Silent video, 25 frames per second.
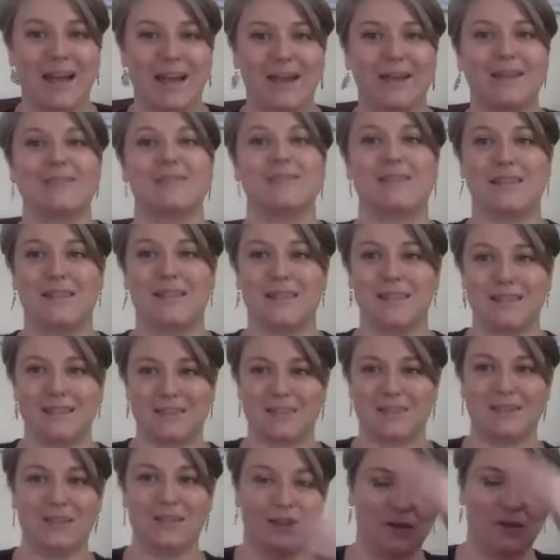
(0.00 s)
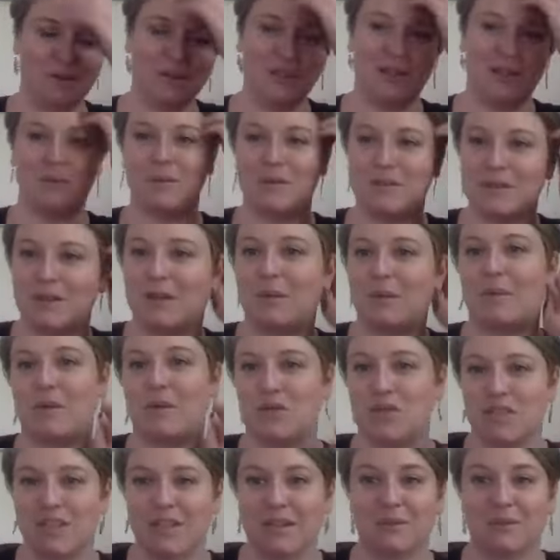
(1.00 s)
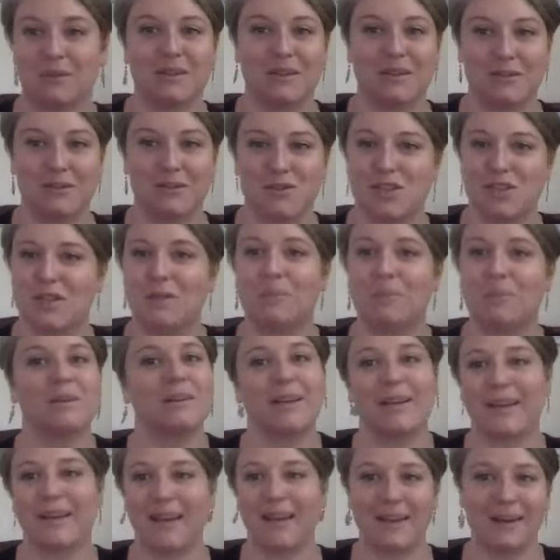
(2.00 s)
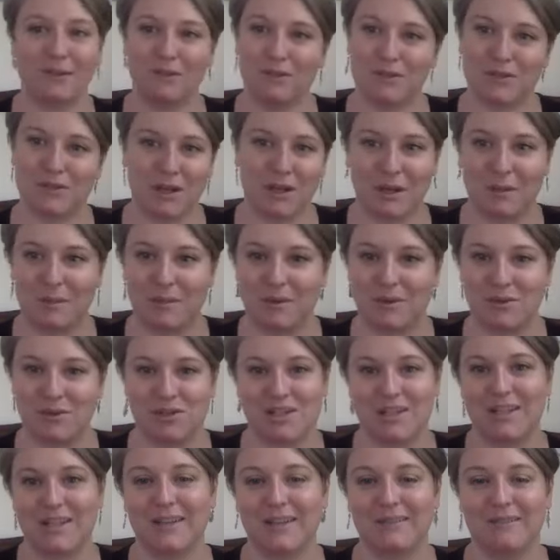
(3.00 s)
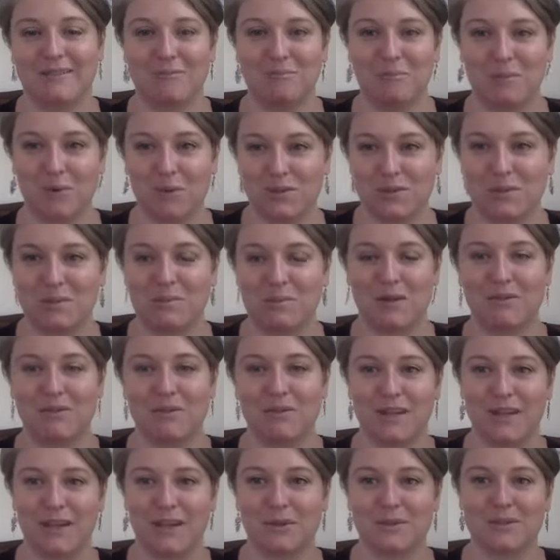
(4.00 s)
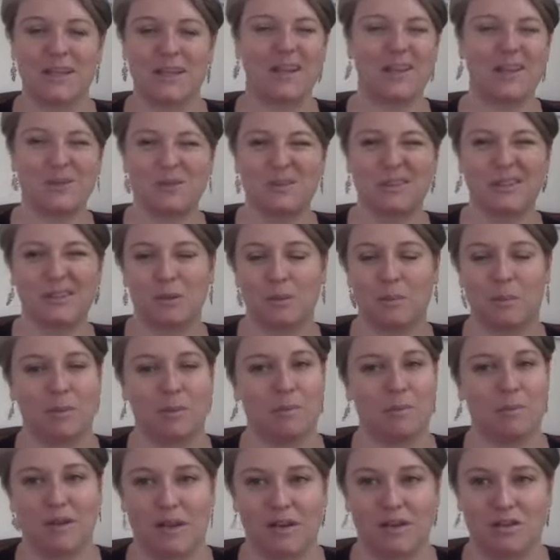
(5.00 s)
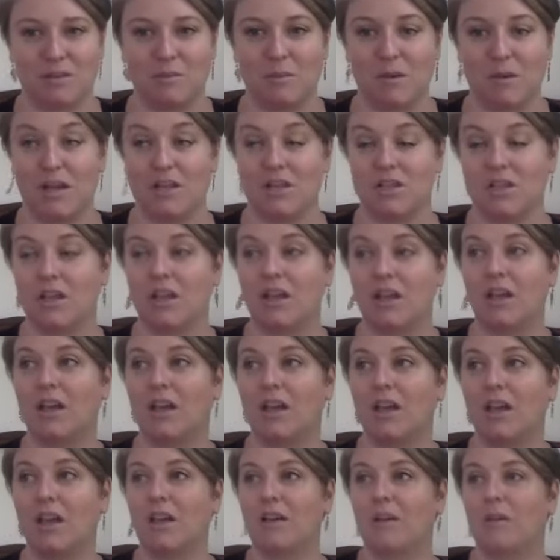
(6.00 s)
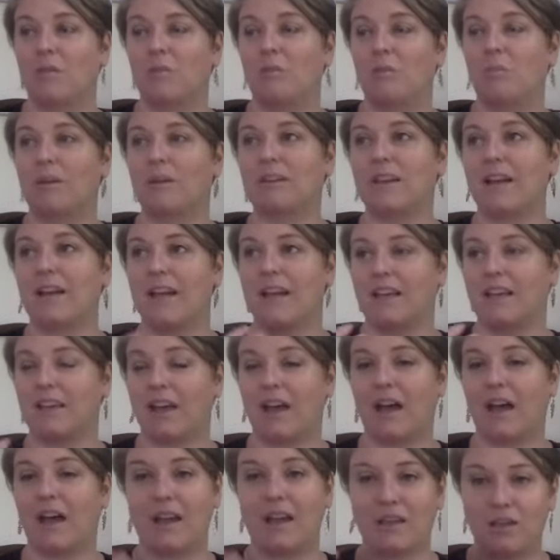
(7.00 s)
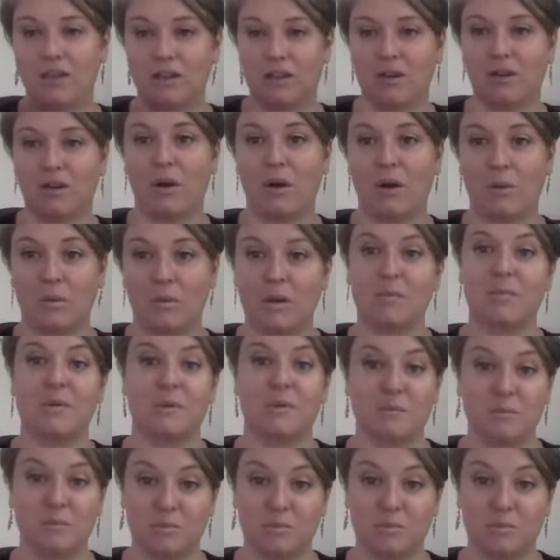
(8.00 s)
as this, you know, yeah, we talk about chi and we love chi, but like, I never talk about chi in most of my videos. I do a little bit, but not too much. But like, I, you know, I want to be